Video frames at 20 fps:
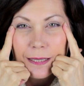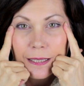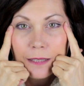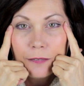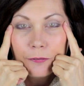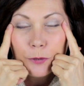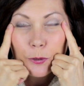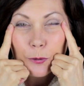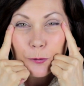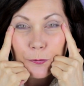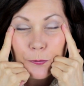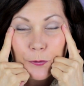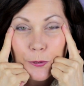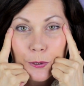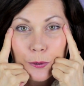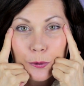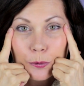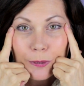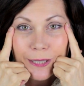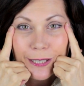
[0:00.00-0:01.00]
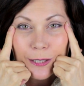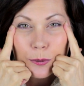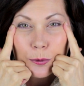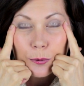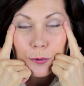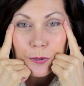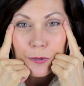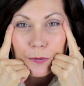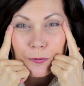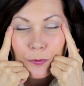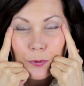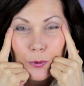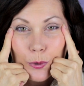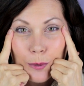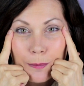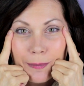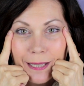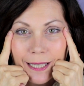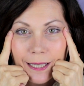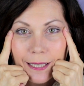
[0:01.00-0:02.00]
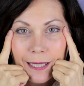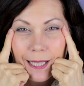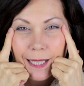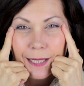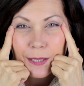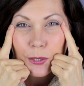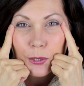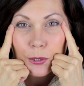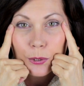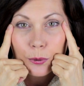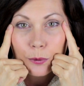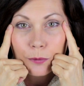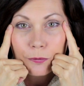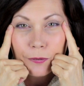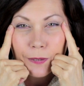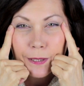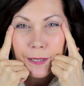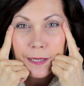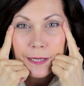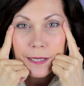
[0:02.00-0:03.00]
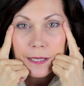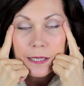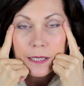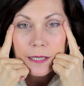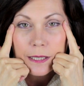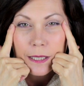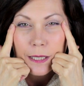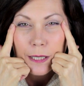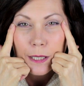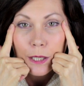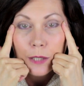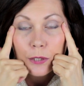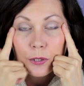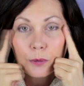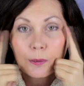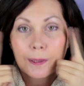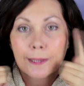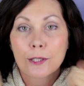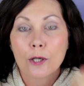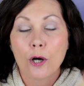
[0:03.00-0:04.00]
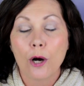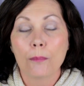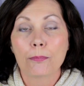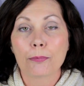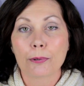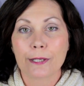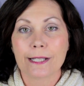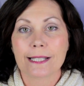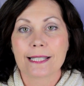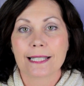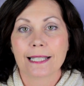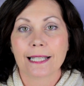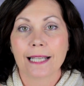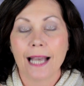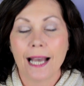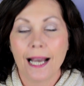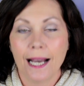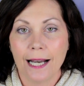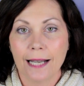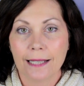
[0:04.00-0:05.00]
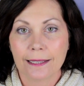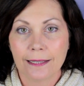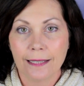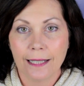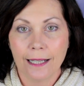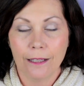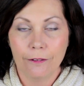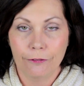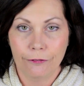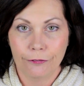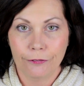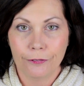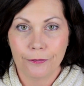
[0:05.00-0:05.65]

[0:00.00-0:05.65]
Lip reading: If you feel wrinkles forming under your fingers, you are not pressing hard enough.